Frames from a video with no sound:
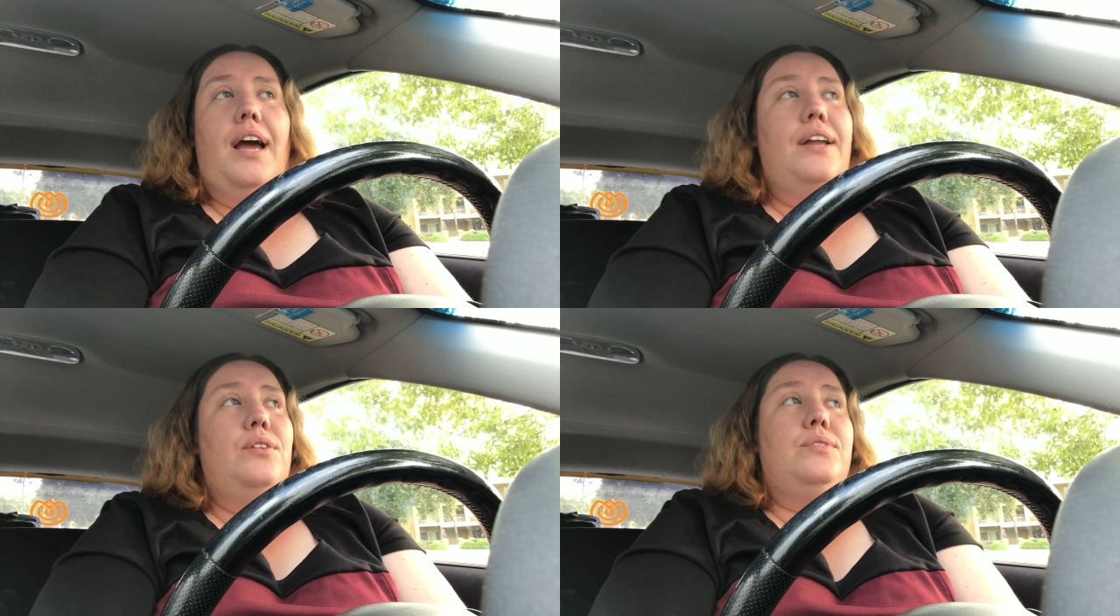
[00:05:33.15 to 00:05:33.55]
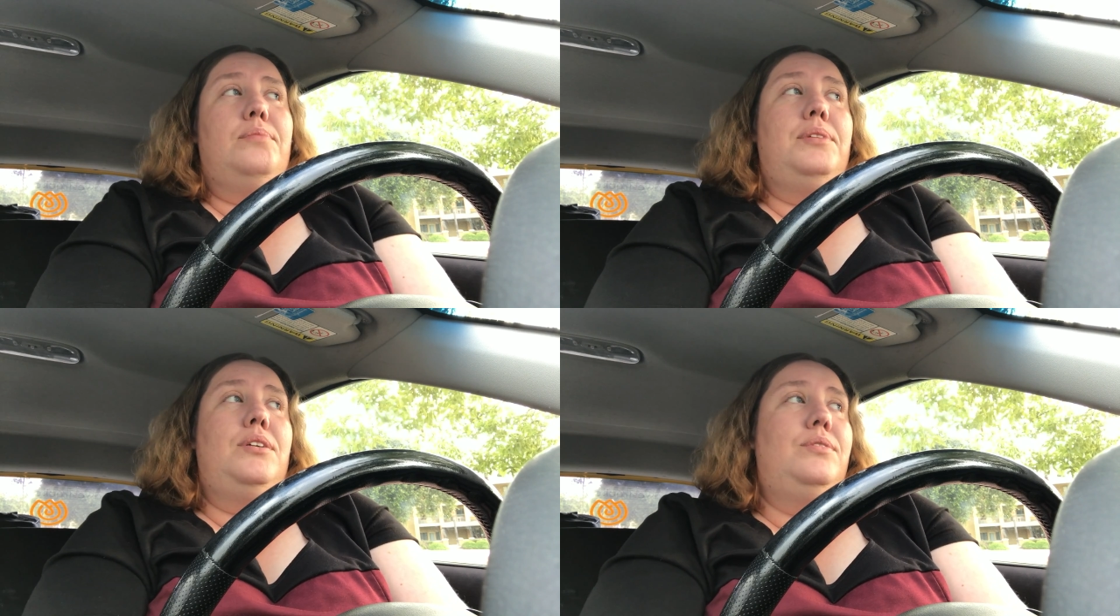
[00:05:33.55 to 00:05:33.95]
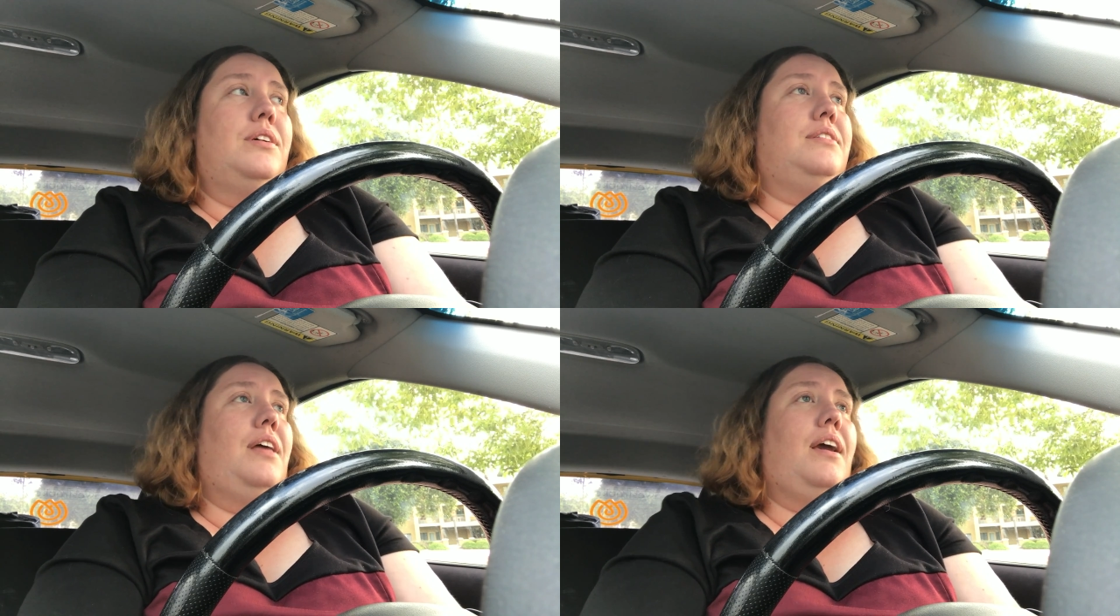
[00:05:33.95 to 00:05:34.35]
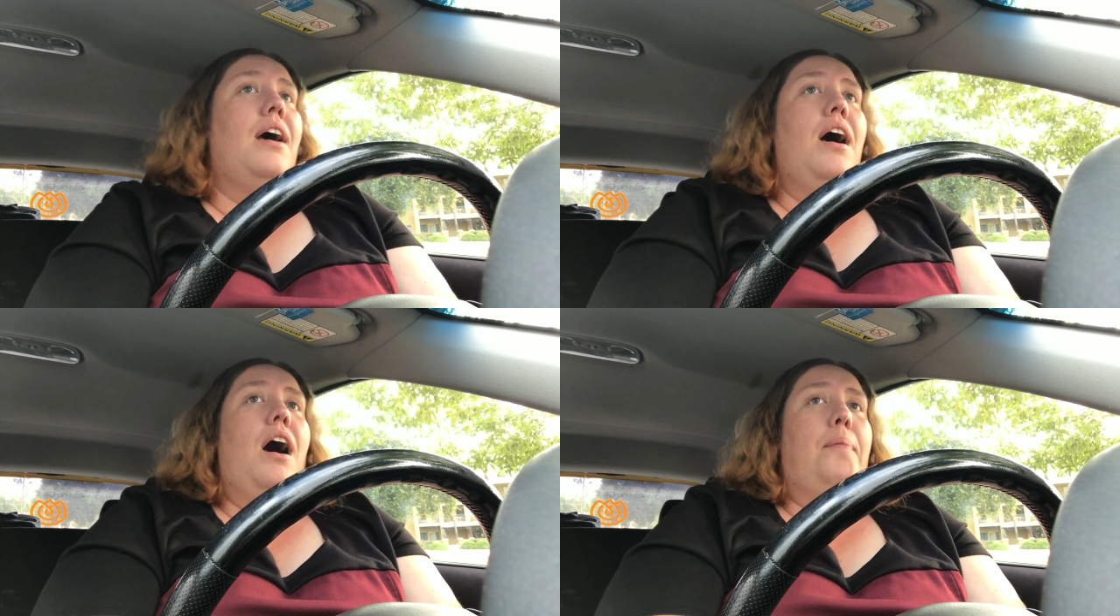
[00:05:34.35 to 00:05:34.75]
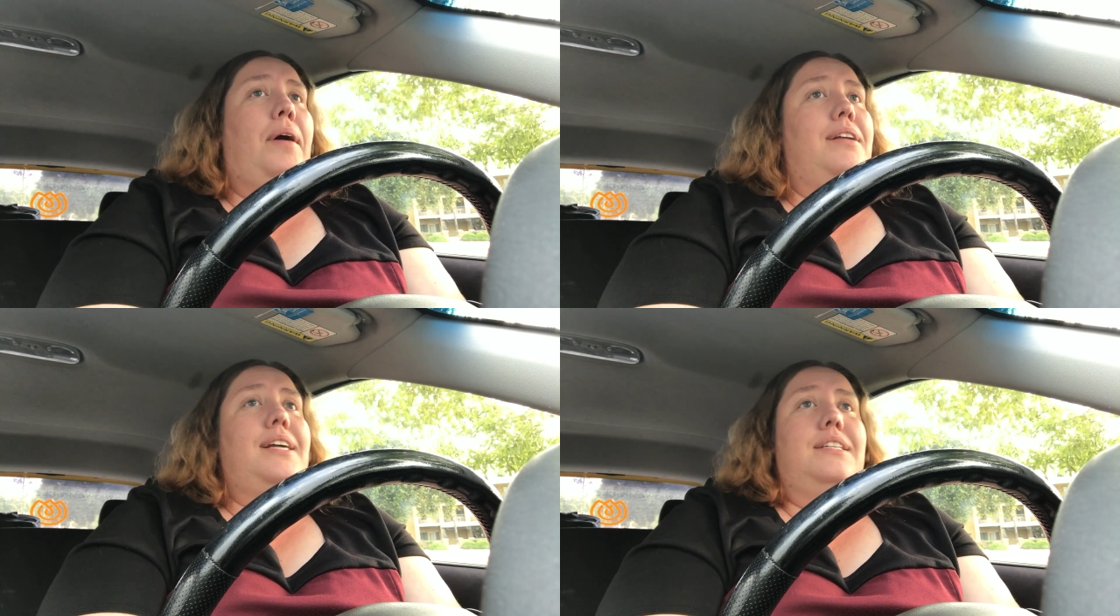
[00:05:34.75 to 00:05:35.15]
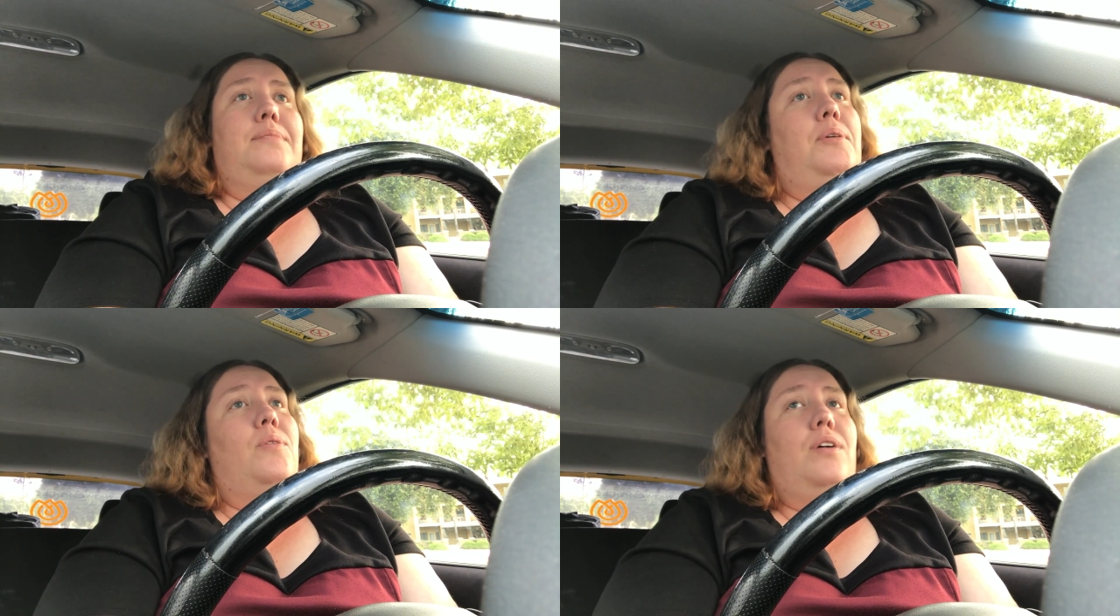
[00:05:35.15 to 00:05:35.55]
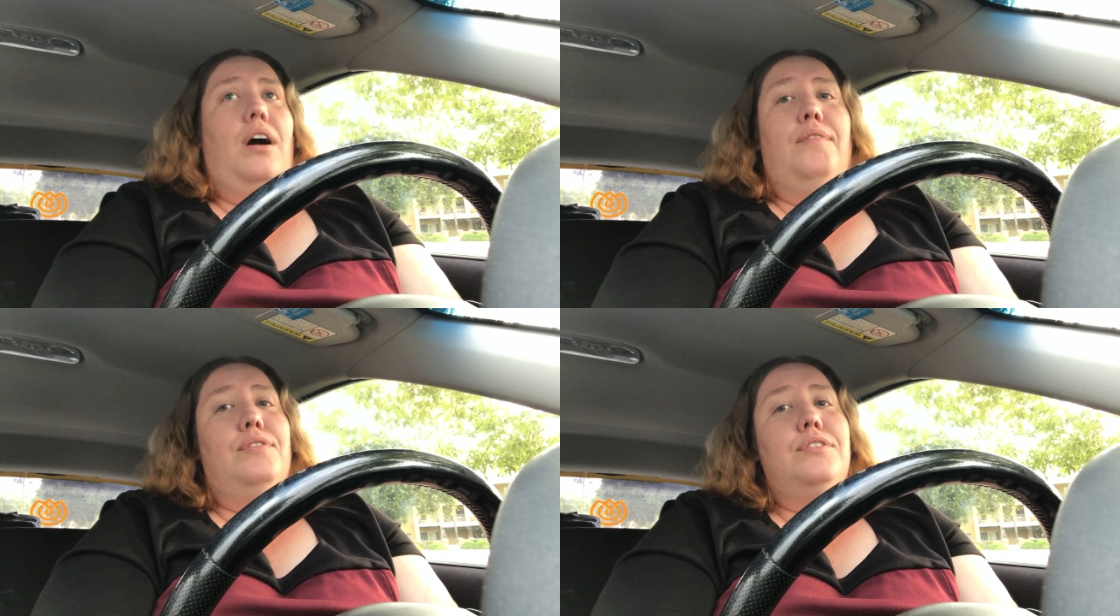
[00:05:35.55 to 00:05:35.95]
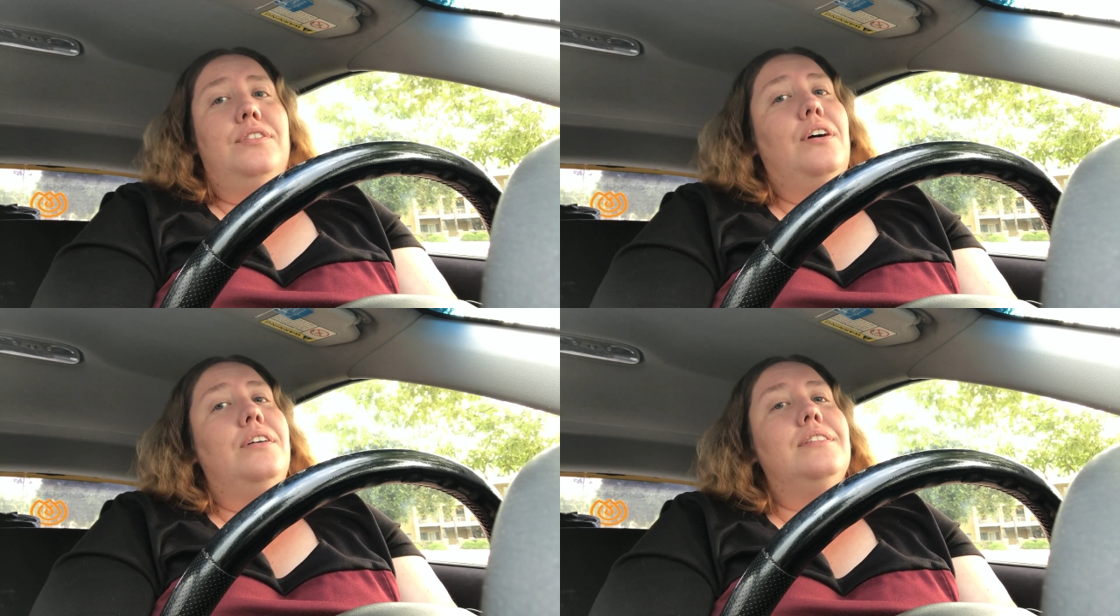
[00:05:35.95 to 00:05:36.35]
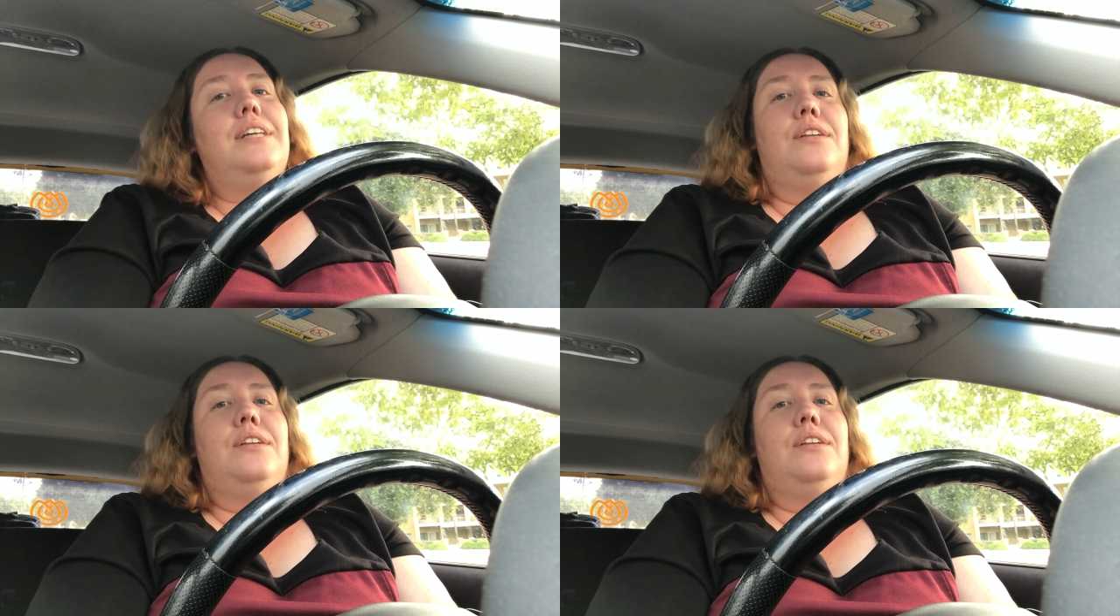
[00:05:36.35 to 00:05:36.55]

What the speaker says: I know somebody who does like a podcast about cover songs.